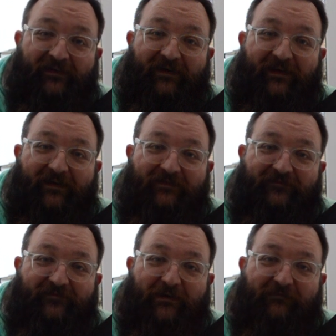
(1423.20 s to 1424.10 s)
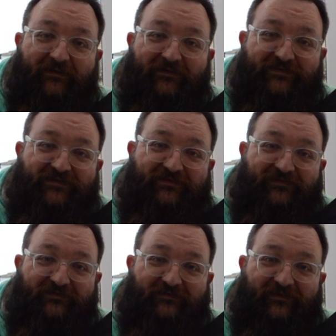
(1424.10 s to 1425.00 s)
and various
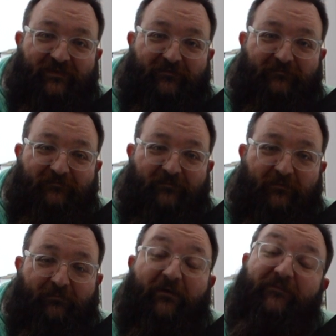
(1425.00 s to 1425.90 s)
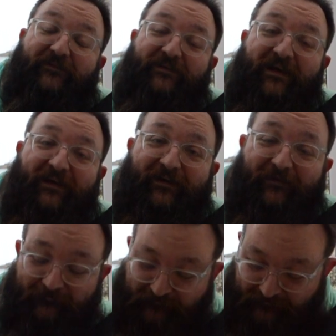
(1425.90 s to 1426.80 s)

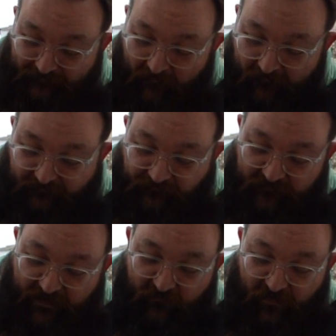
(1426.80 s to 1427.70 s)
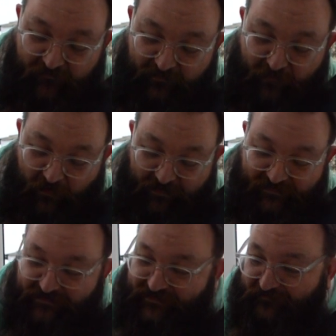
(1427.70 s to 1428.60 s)
paraphernalia in one of the
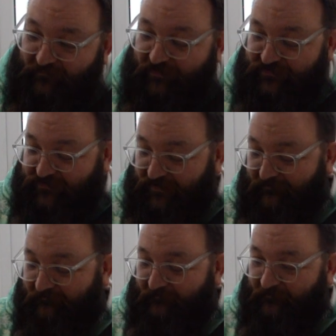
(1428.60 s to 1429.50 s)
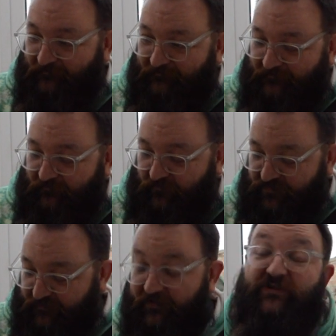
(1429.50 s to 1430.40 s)
pockets, which was
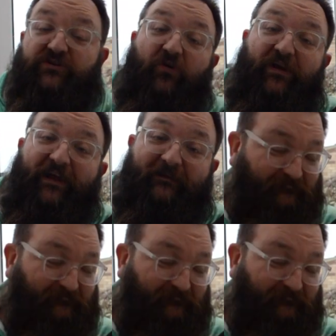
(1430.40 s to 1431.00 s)
a bit shocking.